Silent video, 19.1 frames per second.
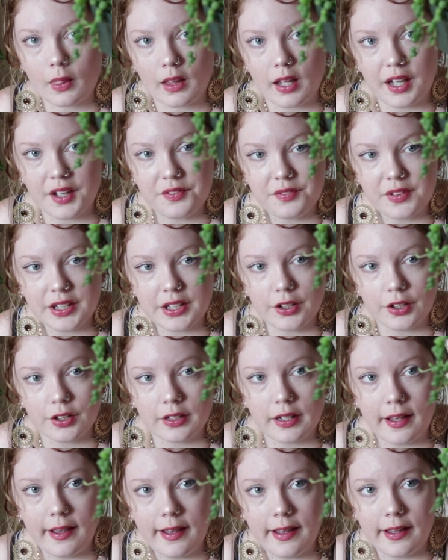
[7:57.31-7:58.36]
I figured,
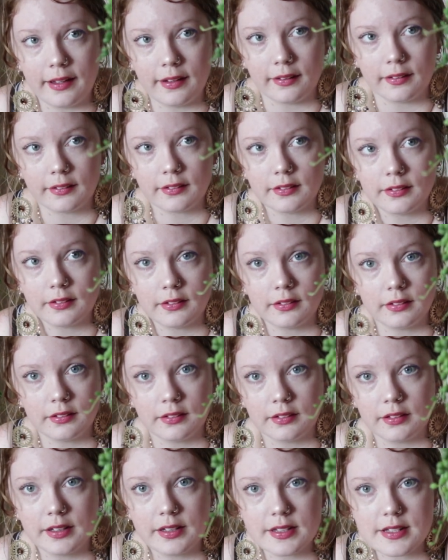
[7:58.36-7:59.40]
hey,
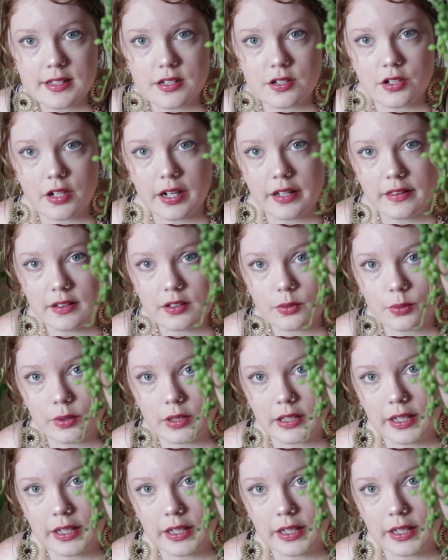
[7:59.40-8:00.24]
let's try this one